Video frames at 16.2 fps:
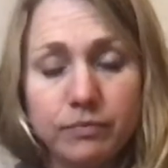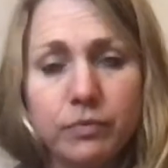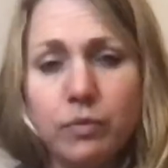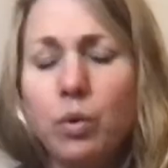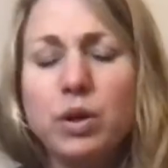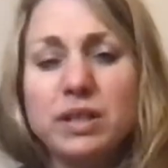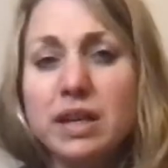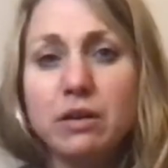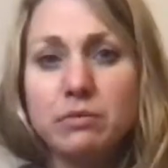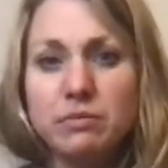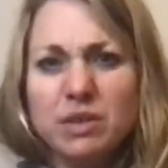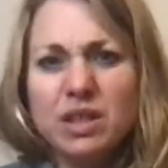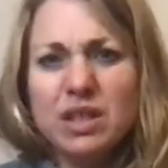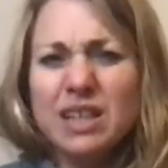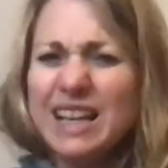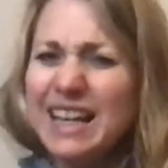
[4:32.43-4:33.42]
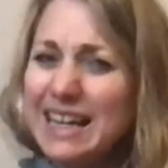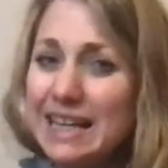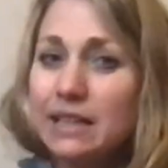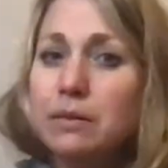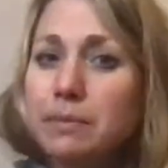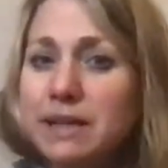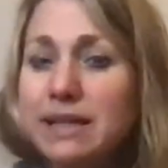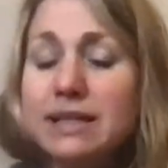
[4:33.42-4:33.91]
worked out
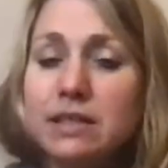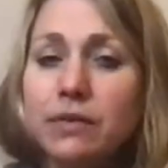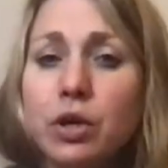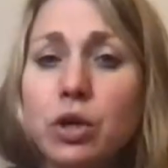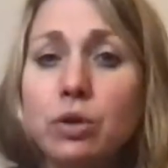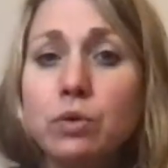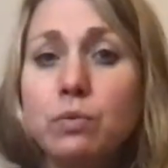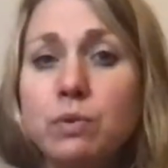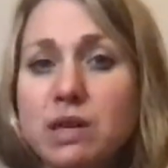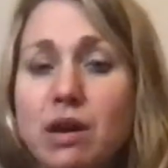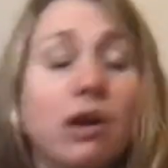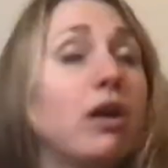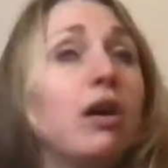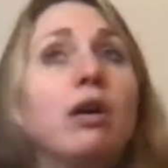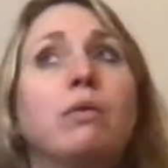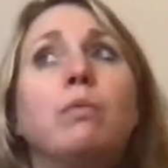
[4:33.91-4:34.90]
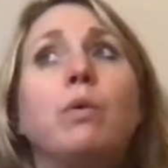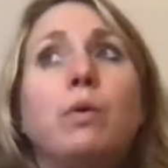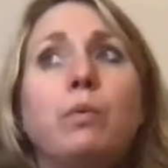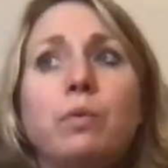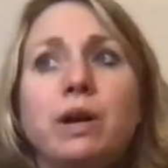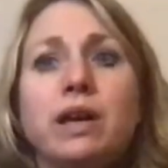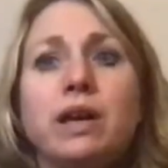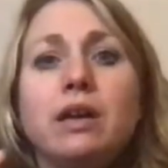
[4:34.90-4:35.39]
little bits of who we are and what
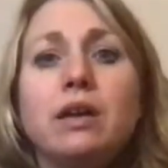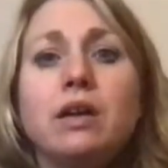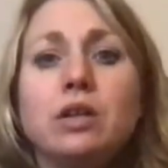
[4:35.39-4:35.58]
we're